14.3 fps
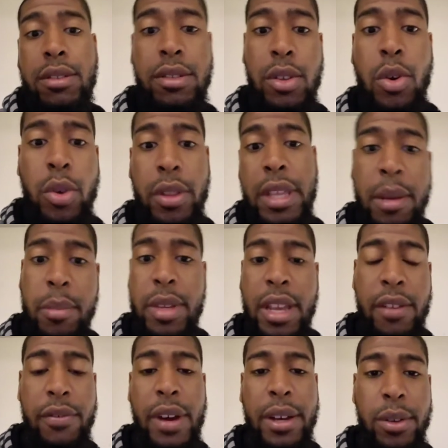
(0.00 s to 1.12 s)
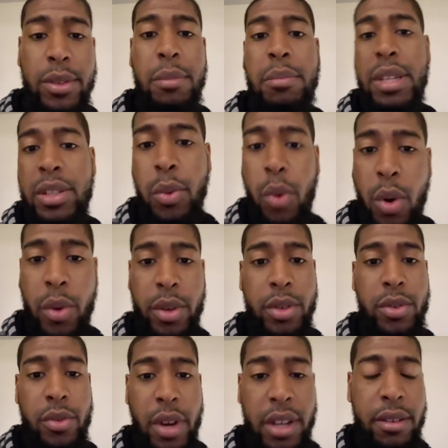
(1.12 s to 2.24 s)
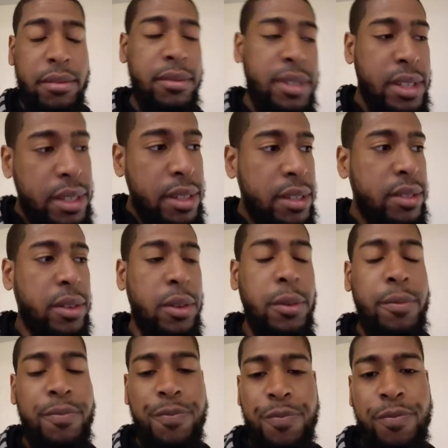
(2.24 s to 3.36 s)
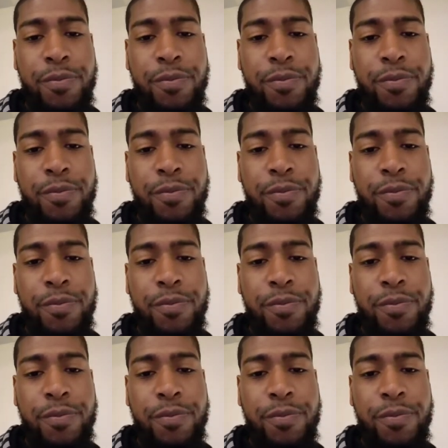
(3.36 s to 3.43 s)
to go to the NBA Finals and beat the Warriors, right? So,